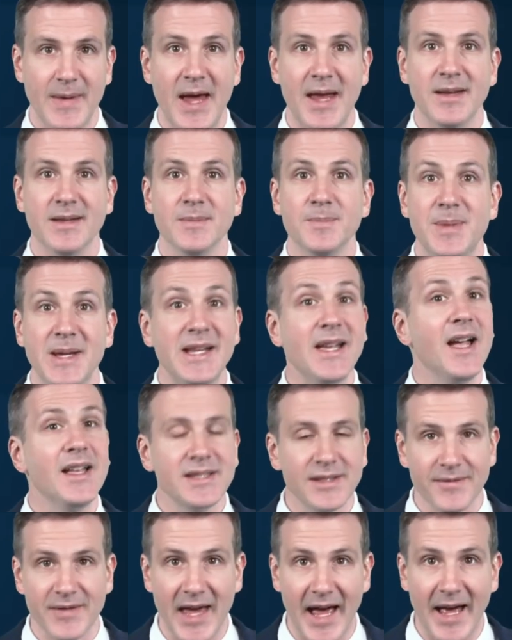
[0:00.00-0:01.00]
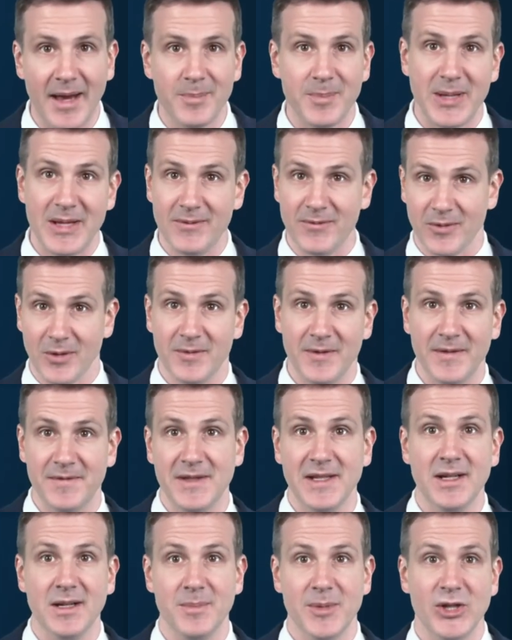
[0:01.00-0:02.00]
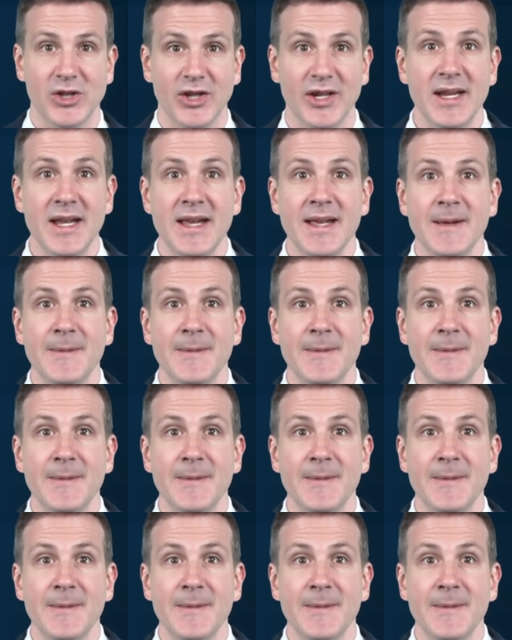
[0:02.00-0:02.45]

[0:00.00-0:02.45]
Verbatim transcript: And because of that P450 inhibition,